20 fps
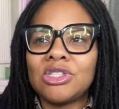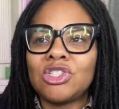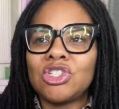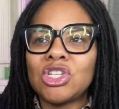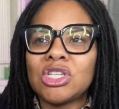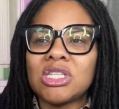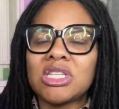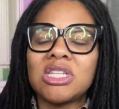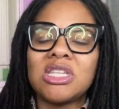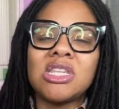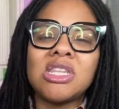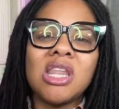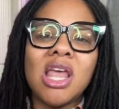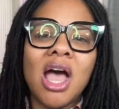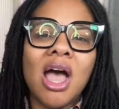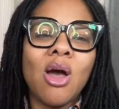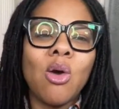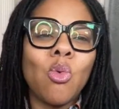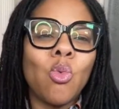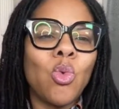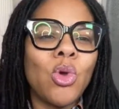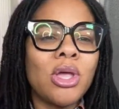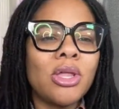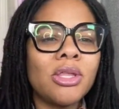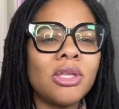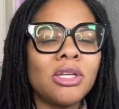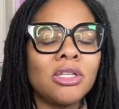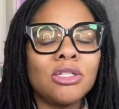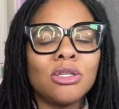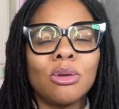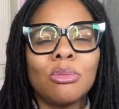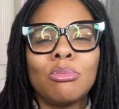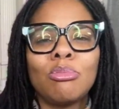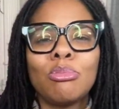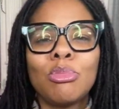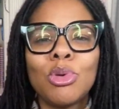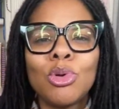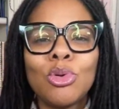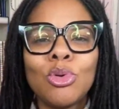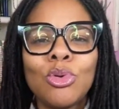just not willing to
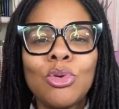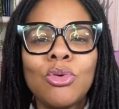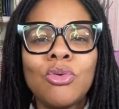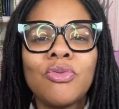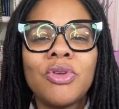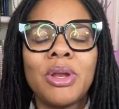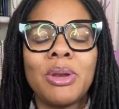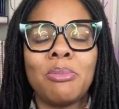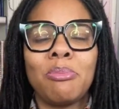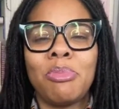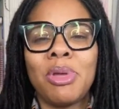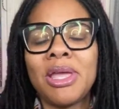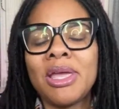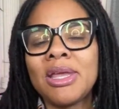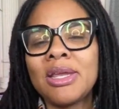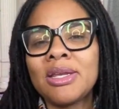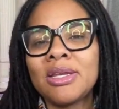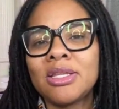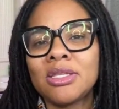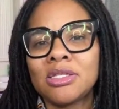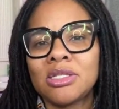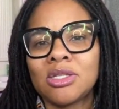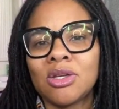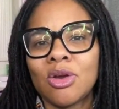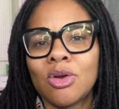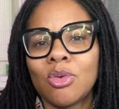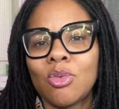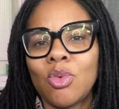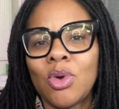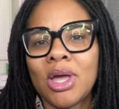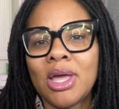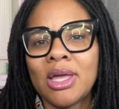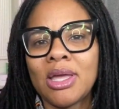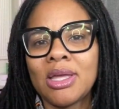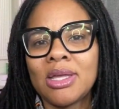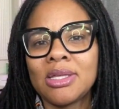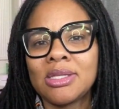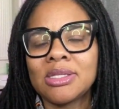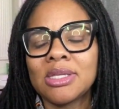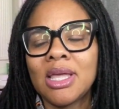move and bend in certain
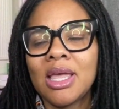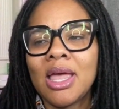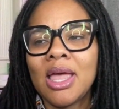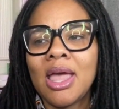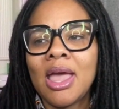ways.